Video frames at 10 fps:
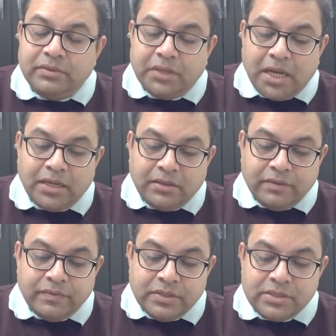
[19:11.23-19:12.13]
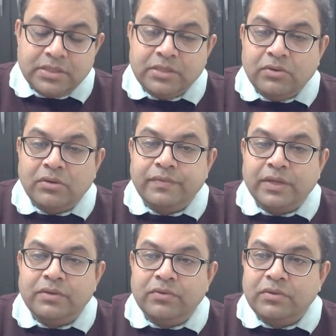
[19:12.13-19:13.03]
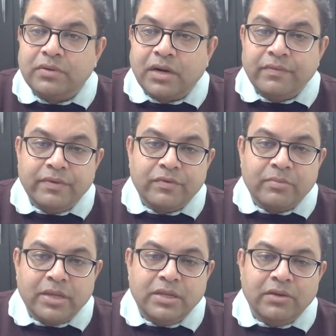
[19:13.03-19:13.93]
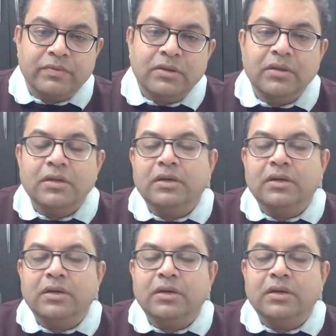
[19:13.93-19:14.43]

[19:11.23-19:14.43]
uh, are aversing or we are don't run away from any of the